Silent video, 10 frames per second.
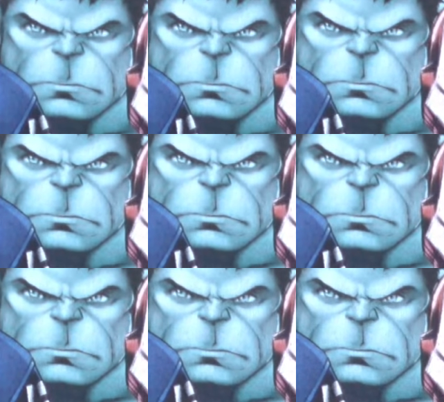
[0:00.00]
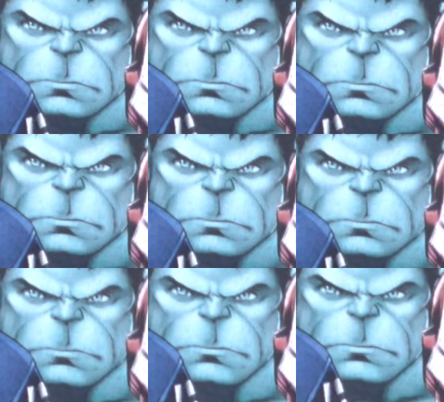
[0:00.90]

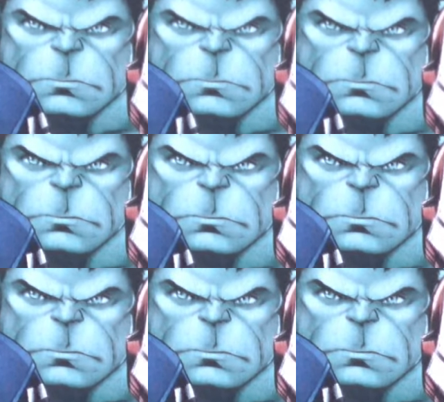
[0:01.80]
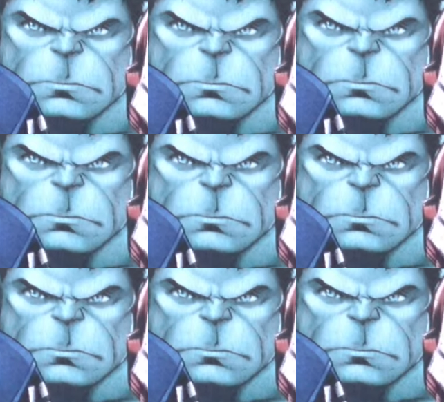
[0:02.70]

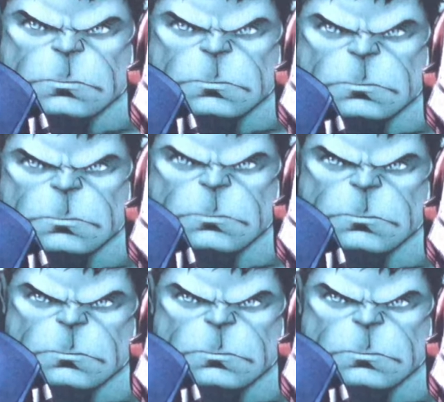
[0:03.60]
No words are spoken by the person on screen.